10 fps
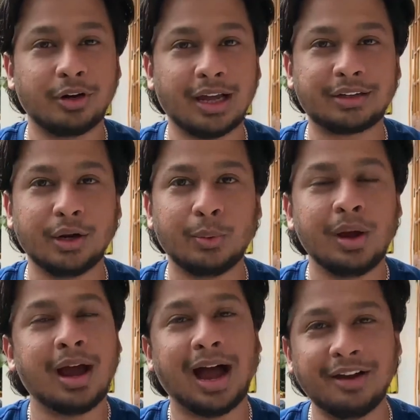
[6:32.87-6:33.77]
for Lucknow,
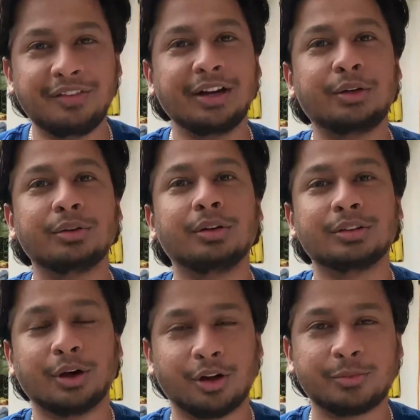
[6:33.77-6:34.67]
I went to
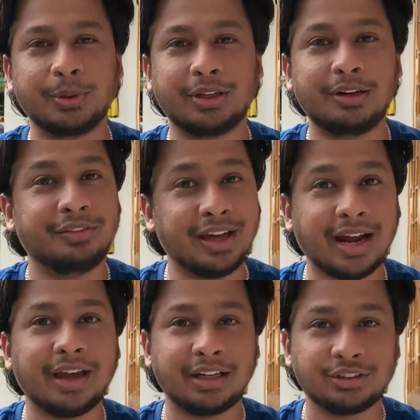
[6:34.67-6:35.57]
the hospital where
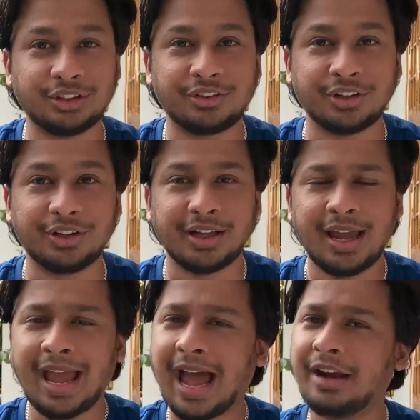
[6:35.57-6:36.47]
I registered,
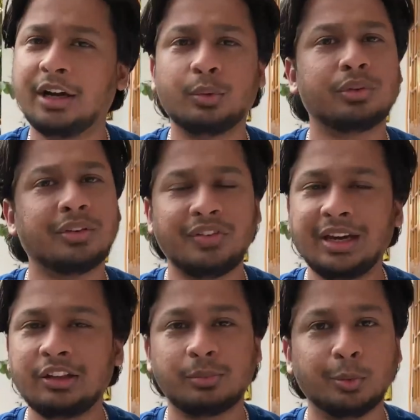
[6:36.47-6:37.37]
and it was a
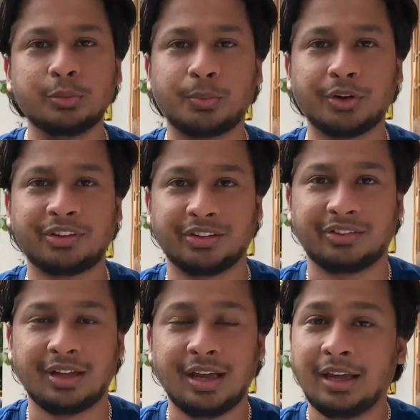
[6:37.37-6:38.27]
very smooth
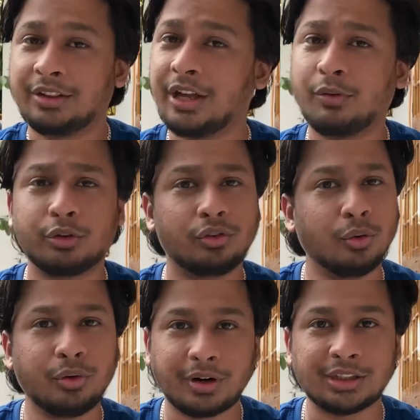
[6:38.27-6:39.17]
process. There was
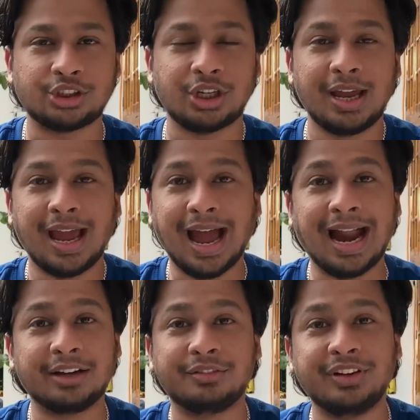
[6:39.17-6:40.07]
no rush,
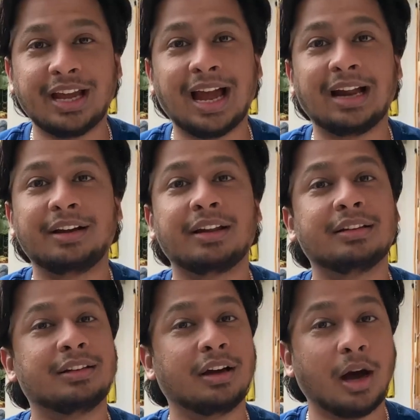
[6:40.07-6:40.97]
and we had
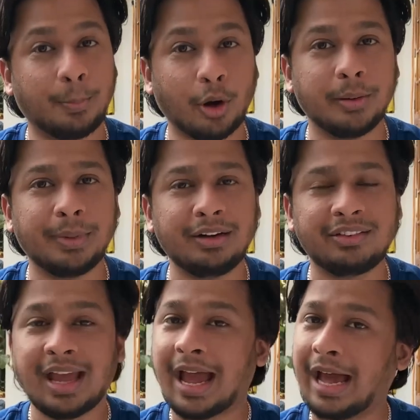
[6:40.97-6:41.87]
the
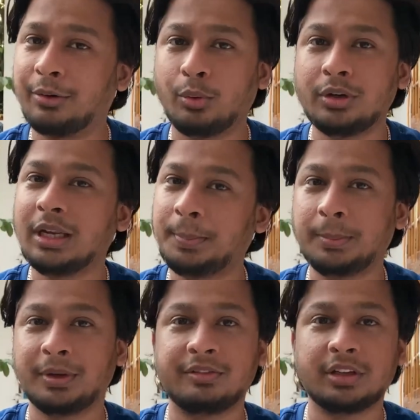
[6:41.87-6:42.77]
appointments, and only
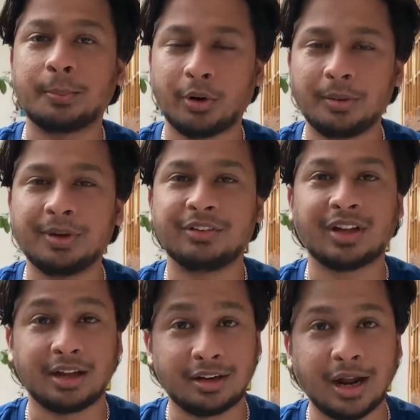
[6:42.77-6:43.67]
people with appointments
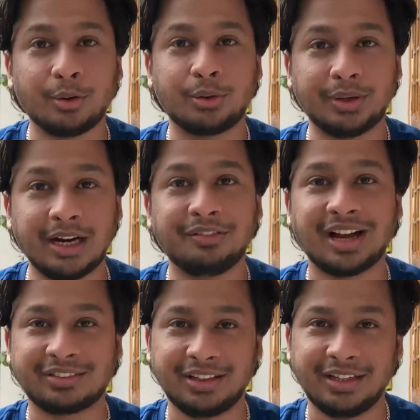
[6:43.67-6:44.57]
are allowed to get
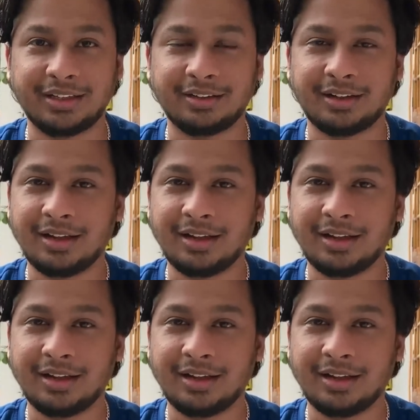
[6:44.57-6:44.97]
vaccinated.